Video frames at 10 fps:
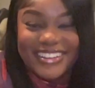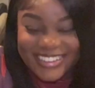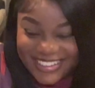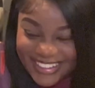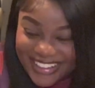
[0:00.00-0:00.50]

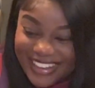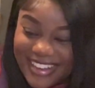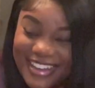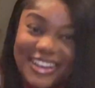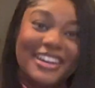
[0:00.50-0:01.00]
should
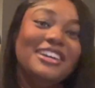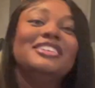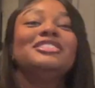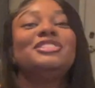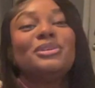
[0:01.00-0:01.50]

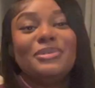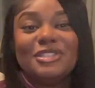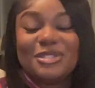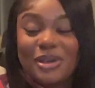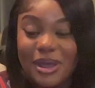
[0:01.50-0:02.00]

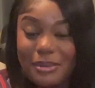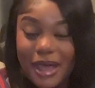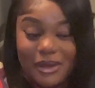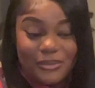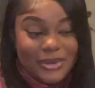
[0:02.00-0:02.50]
we talk
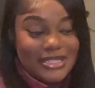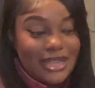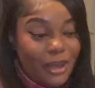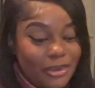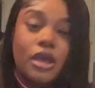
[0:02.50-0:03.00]
about what
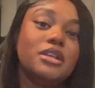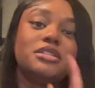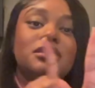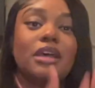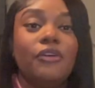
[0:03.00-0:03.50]
topic
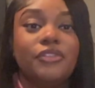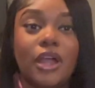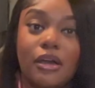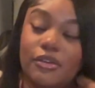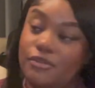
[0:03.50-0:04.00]

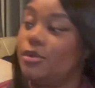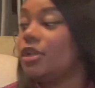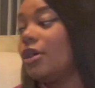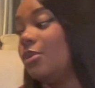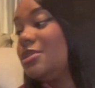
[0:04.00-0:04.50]
self-love we're
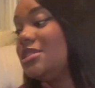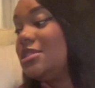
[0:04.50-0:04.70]
gonna go into